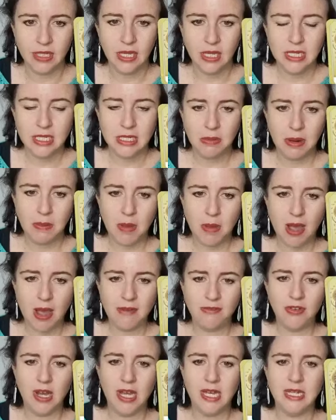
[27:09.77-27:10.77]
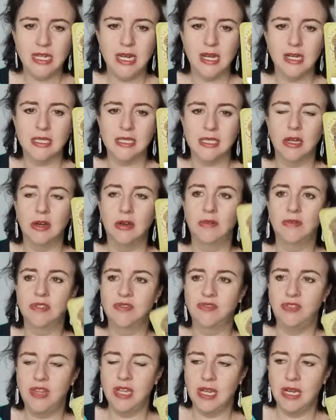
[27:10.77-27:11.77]
So we might find ourselves
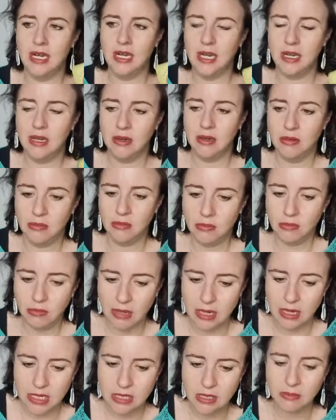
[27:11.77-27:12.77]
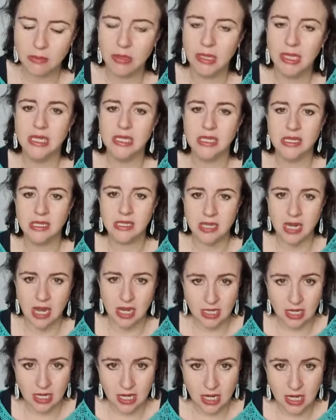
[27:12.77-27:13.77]
feeling reasonably
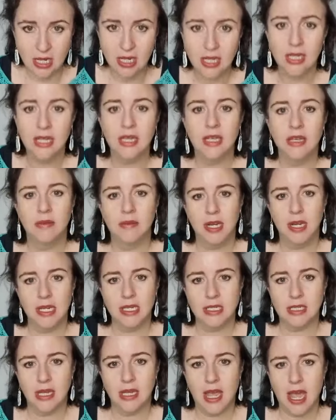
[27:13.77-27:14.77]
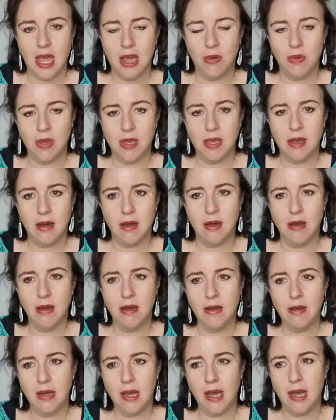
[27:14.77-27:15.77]
steady, but let's see how we
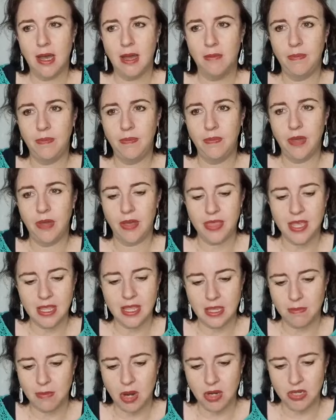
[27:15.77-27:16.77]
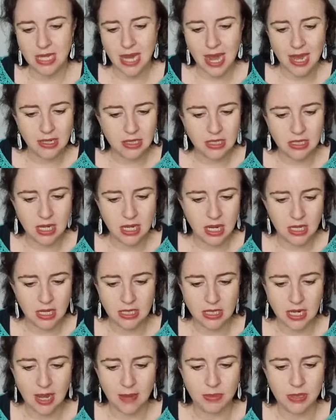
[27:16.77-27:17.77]
go. I think the most unsteady
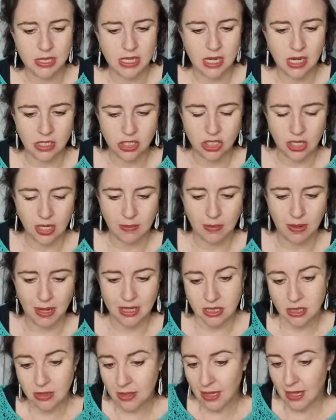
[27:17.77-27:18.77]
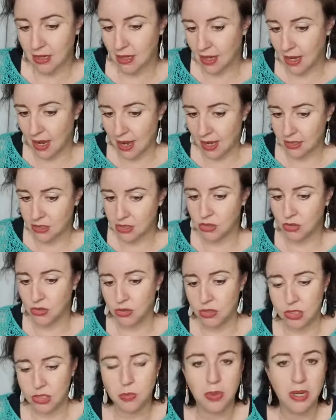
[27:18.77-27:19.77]
day potentially based on the other cards
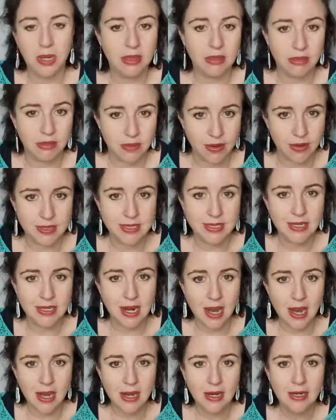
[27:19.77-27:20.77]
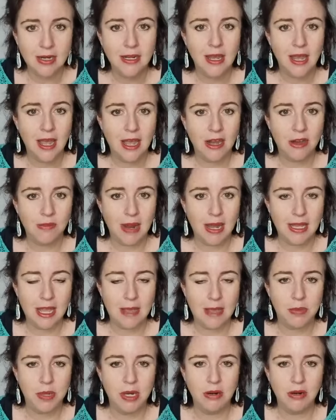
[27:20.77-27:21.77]
could be Thursday, and around
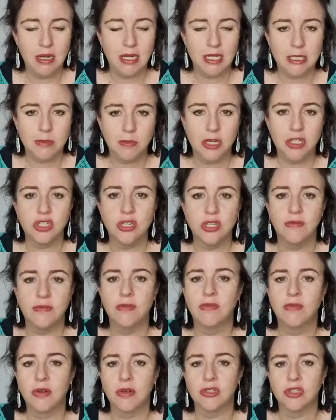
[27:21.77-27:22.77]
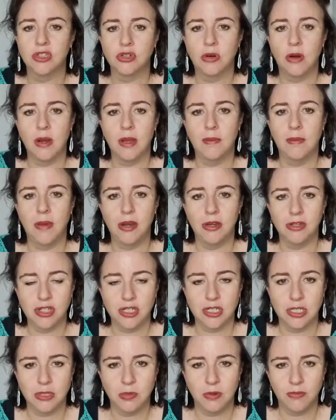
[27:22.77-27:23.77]
that period, especially if we've got strong
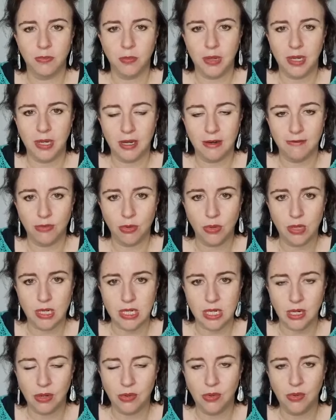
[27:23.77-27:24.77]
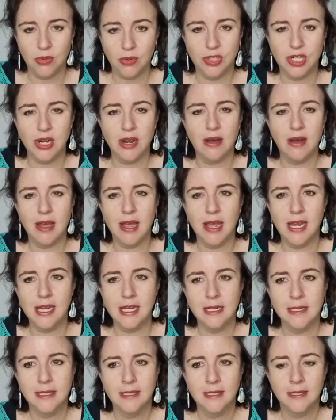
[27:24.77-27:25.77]
emotions we've been avoiding or denying.
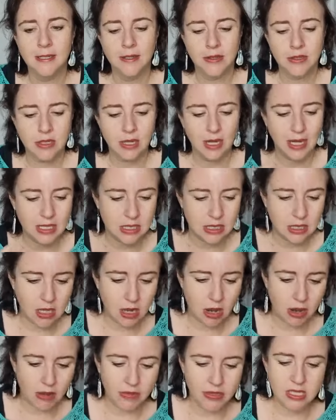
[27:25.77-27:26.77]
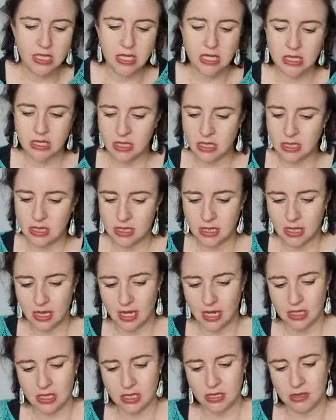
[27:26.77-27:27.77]
So let's go the distance.
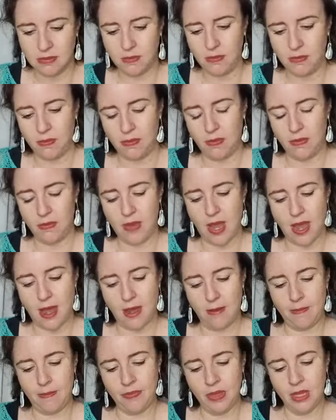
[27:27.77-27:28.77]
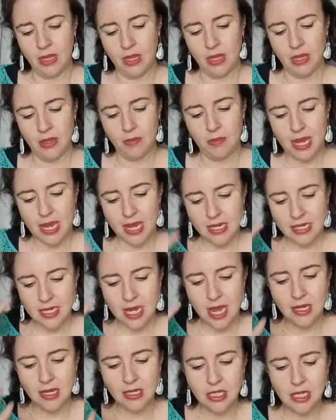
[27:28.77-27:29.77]
Let's be
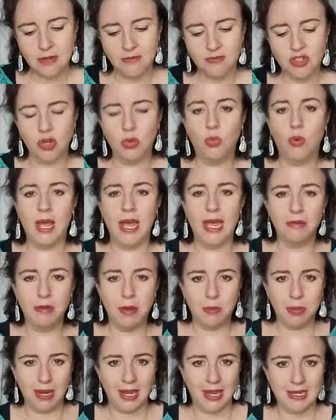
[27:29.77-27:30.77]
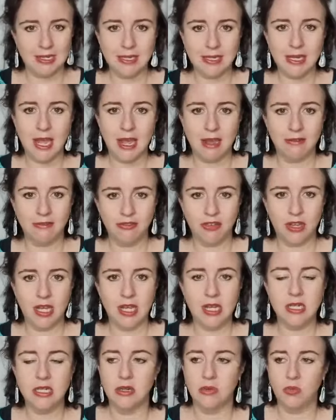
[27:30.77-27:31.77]
attentive to where we're placing our
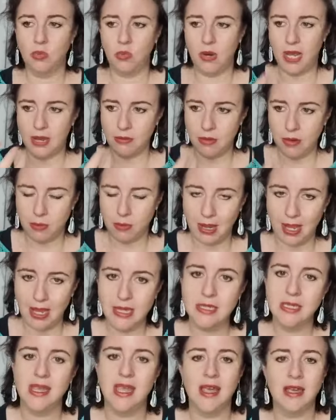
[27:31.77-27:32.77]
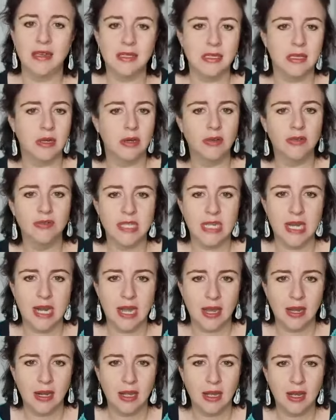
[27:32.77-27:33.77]
feet and where we're placing ourselves in
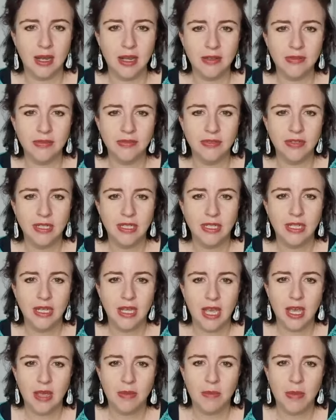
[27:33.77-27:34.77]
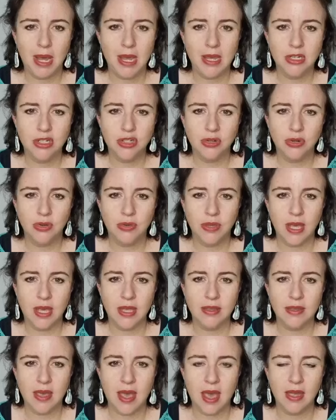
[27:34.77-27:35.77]
our life, and make sure
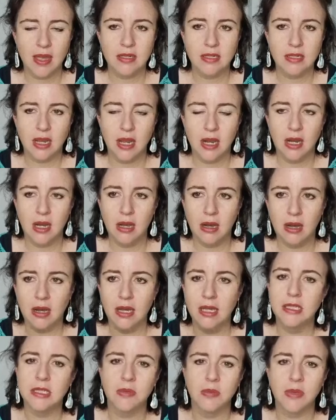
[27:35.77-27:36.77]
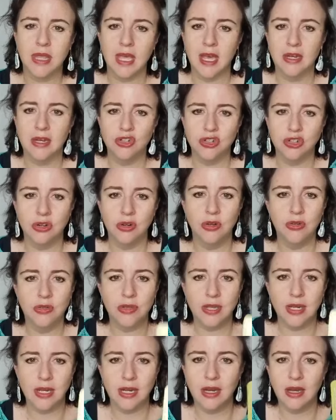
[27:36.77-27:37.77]
that that aligns with our truth
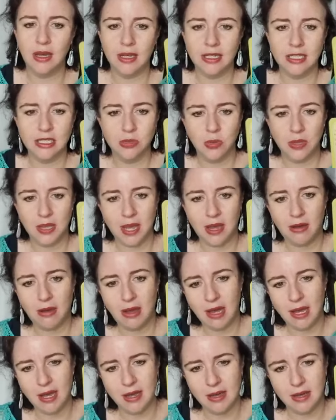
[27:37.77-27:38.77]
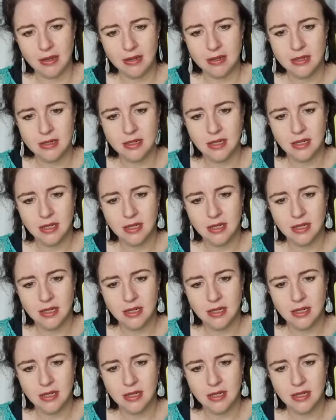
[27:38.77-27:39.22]
and aligns with our heart.